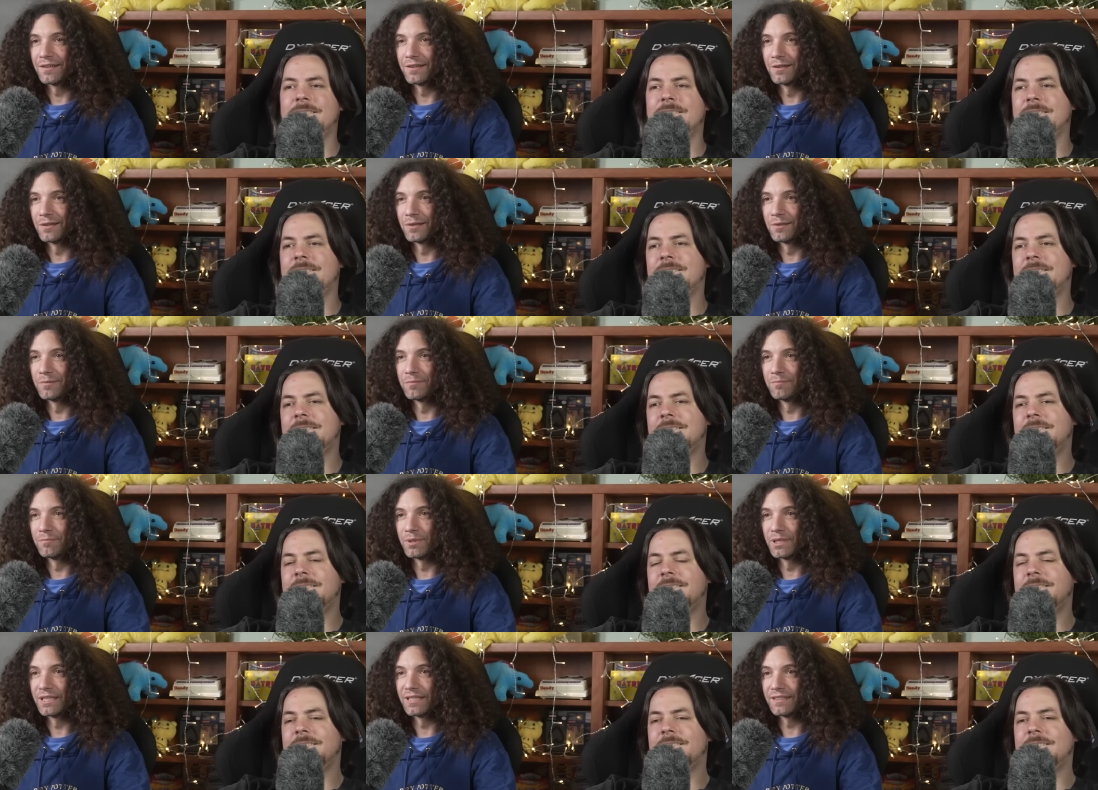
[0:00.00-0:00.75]

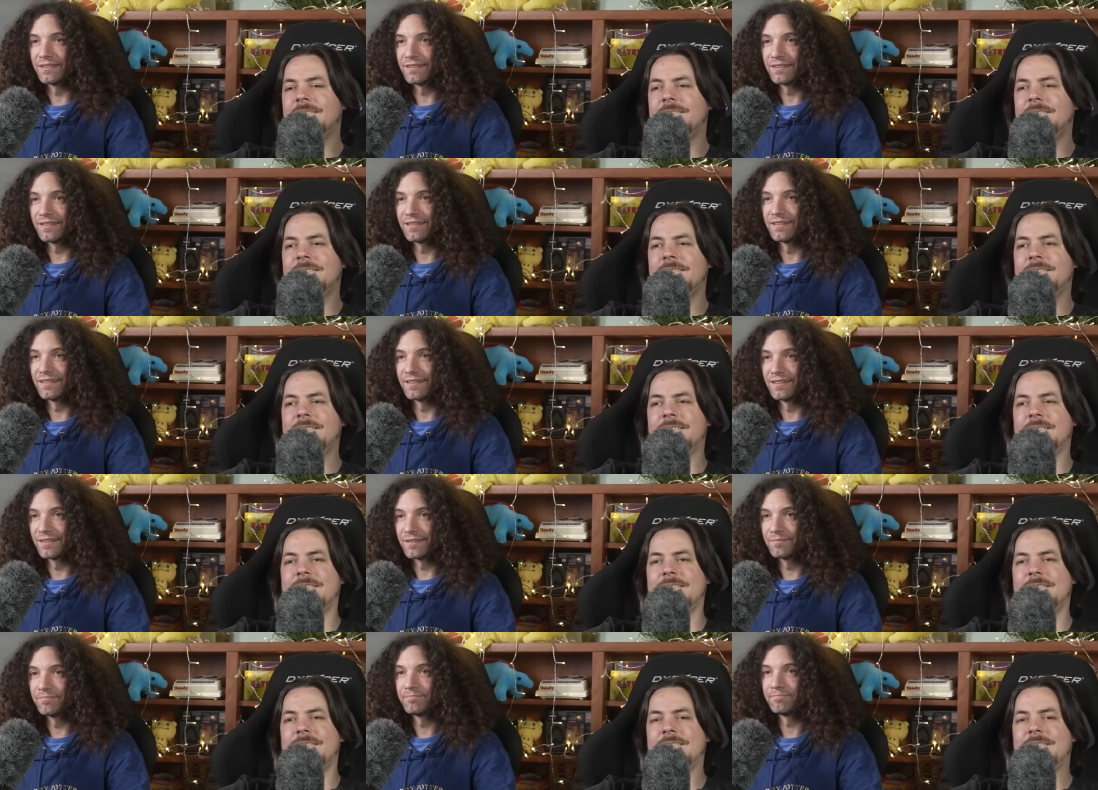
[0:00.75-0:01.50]
Speaker 1: Um, but
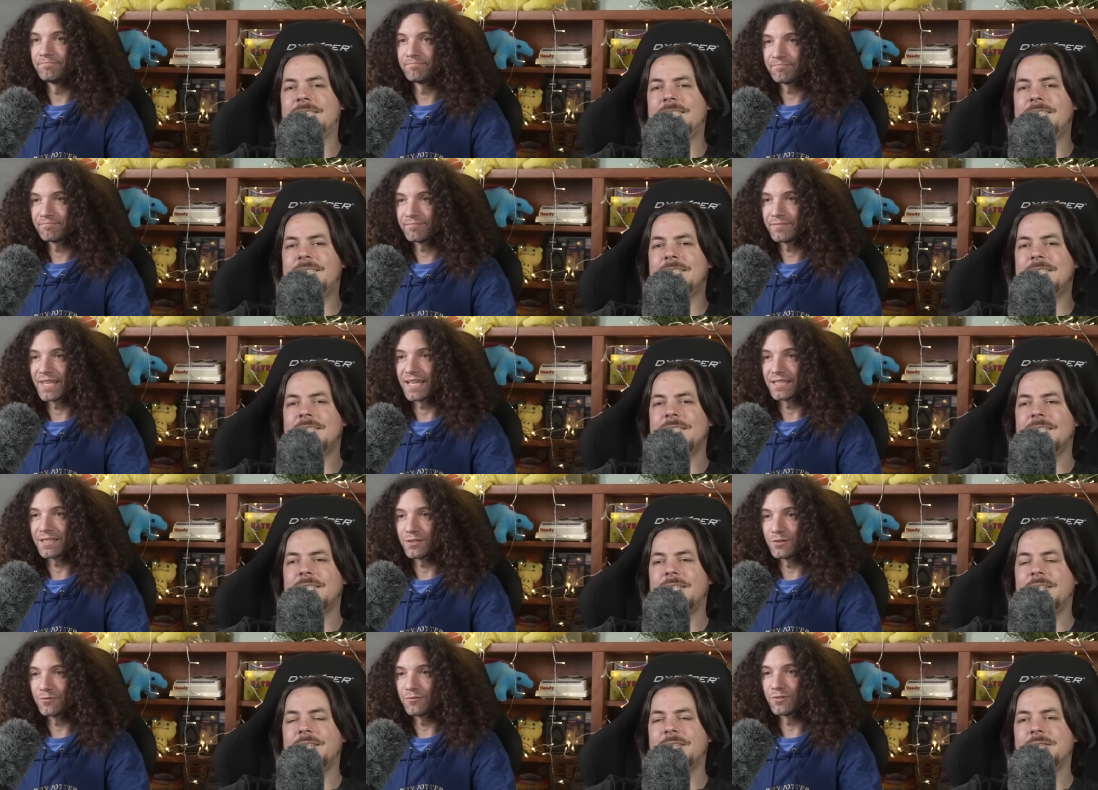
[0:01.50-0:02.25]
uh,
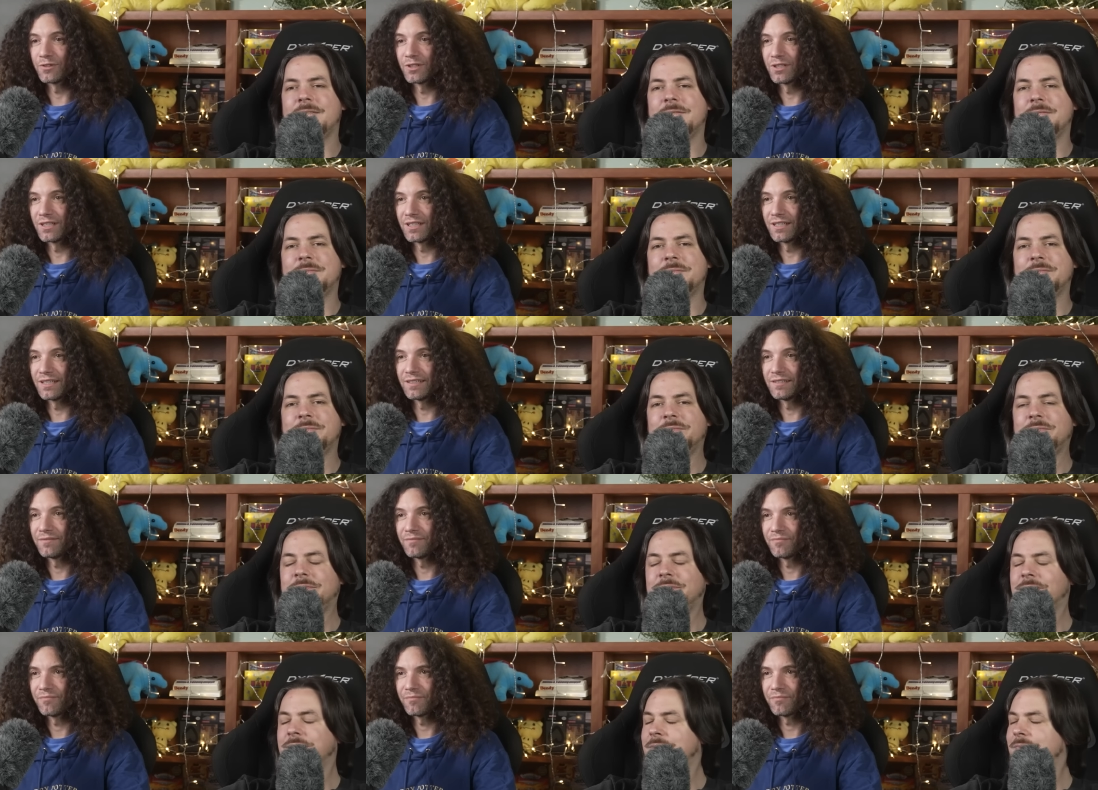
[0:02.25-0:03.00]
thank you for
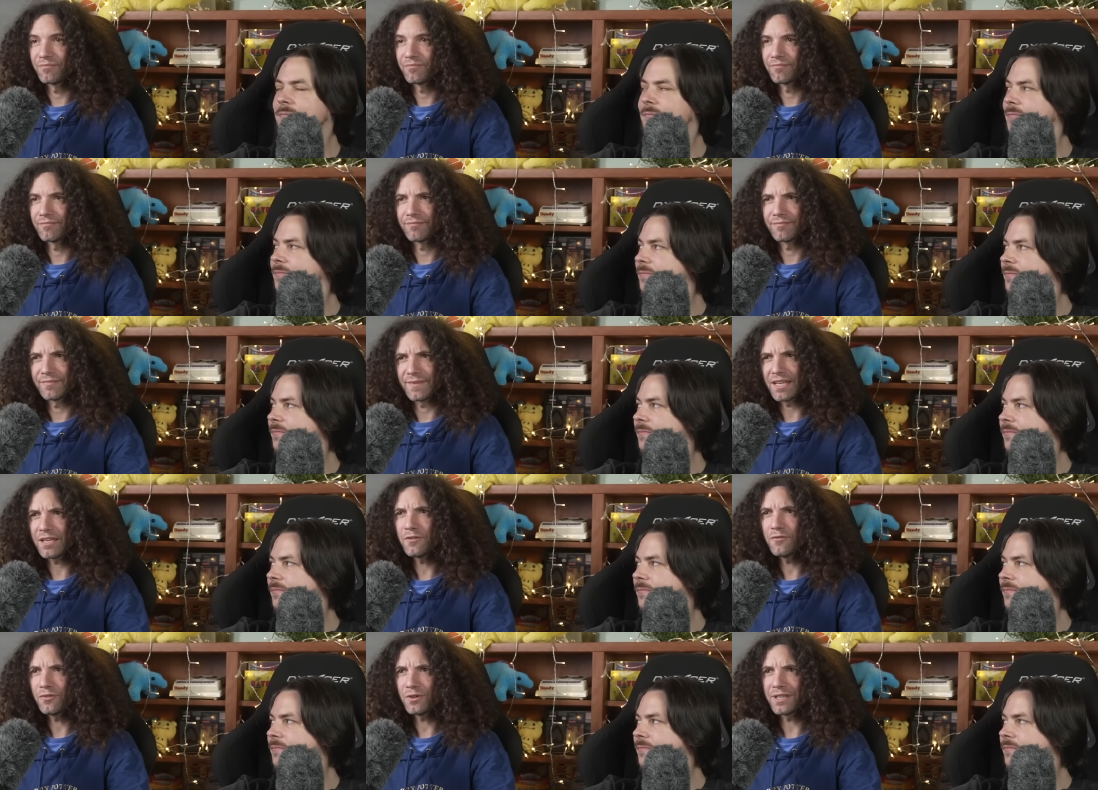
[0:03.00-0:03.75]
uh,
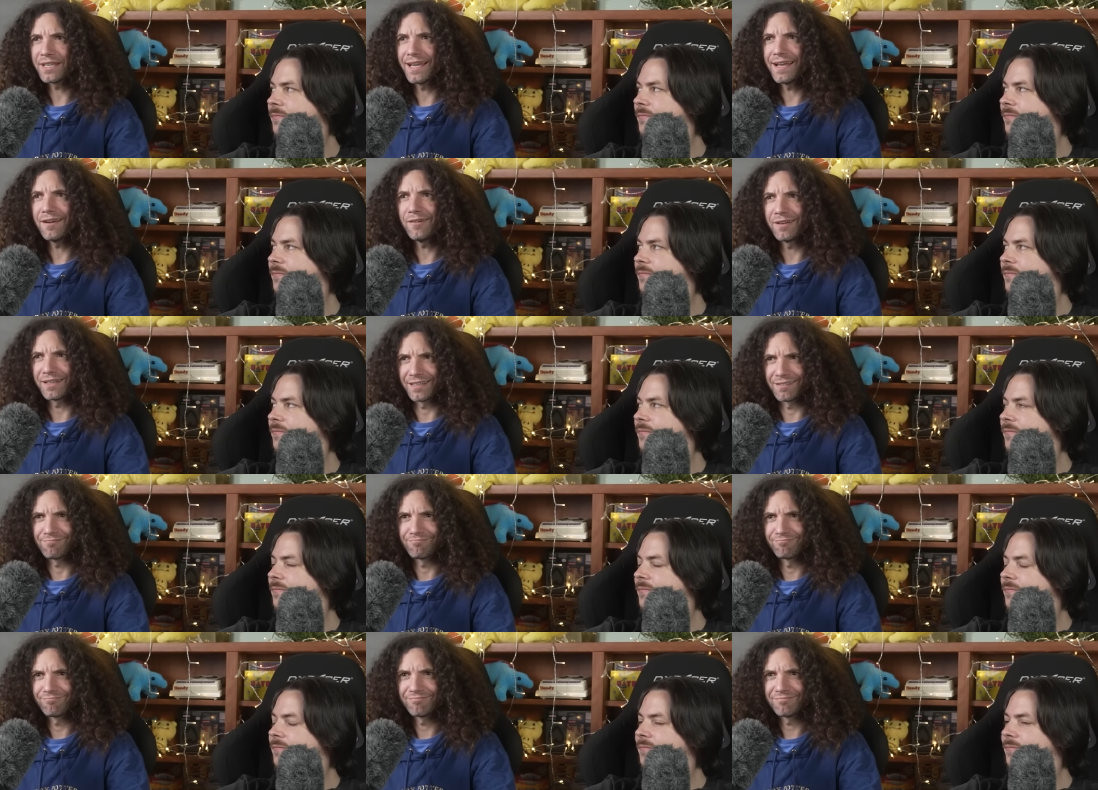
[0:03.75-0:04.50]
thank you for
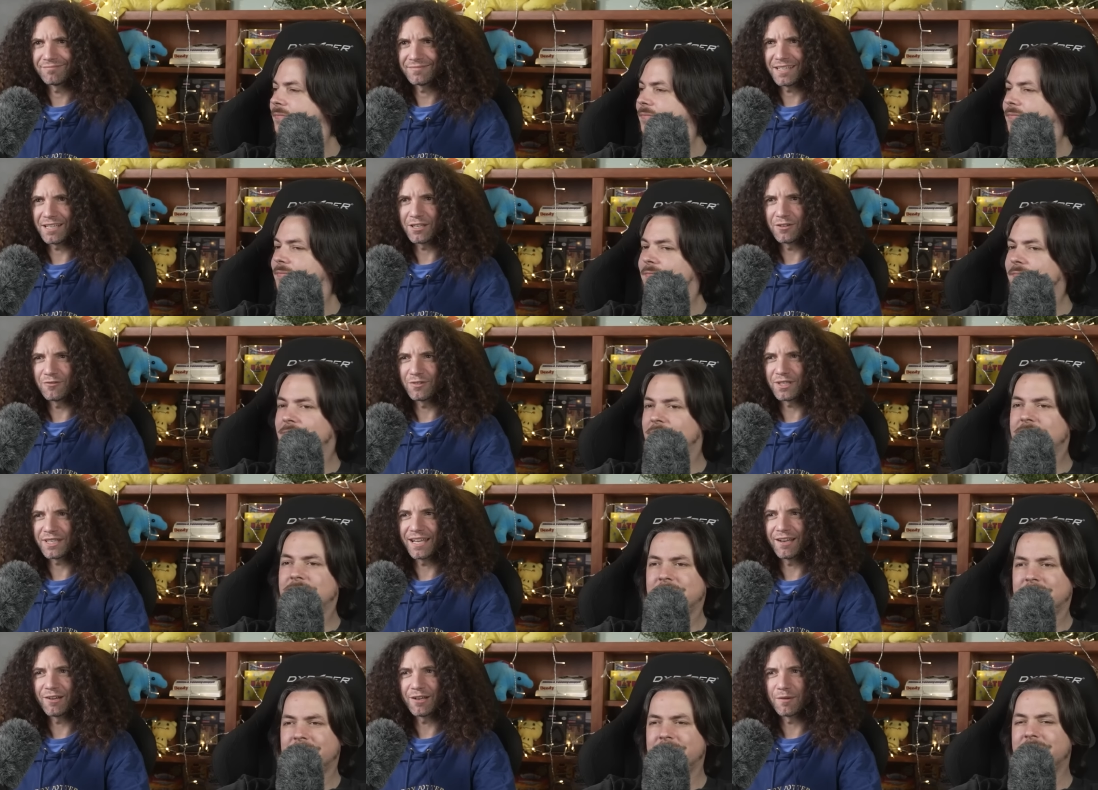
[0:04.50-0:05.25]
caring. Thank you
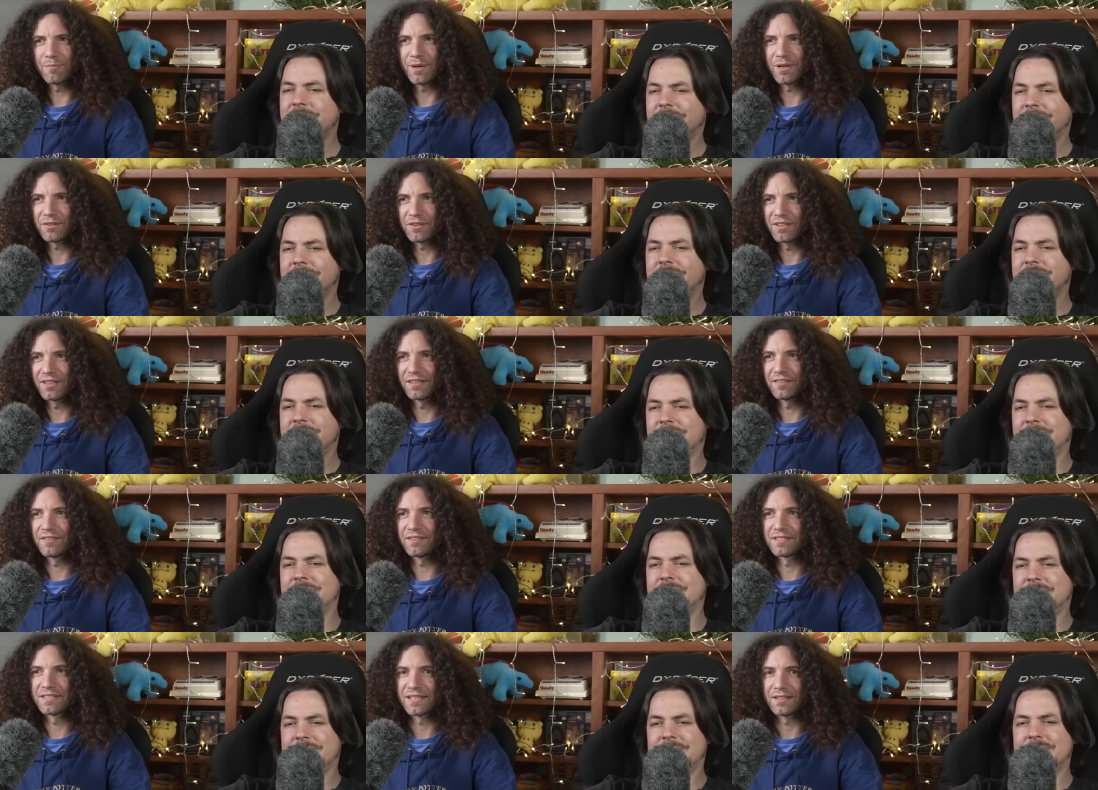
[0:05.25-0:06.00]
for caring about
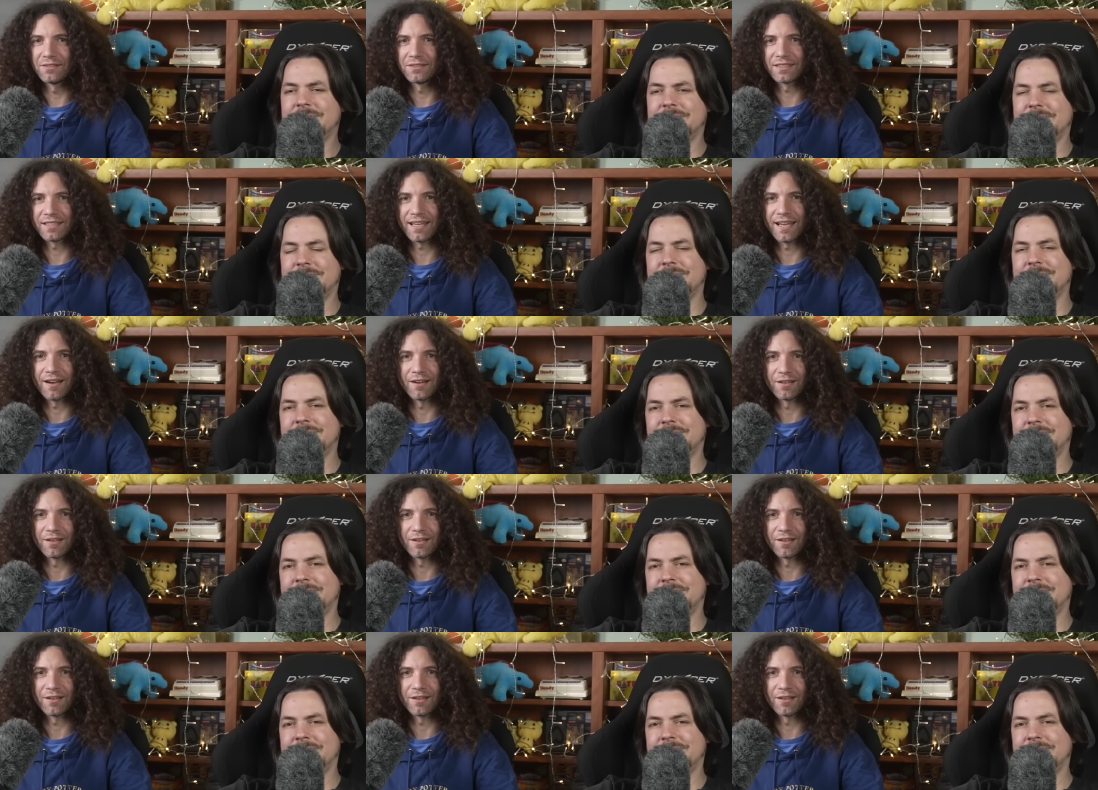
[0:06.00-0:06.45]
the the Zelda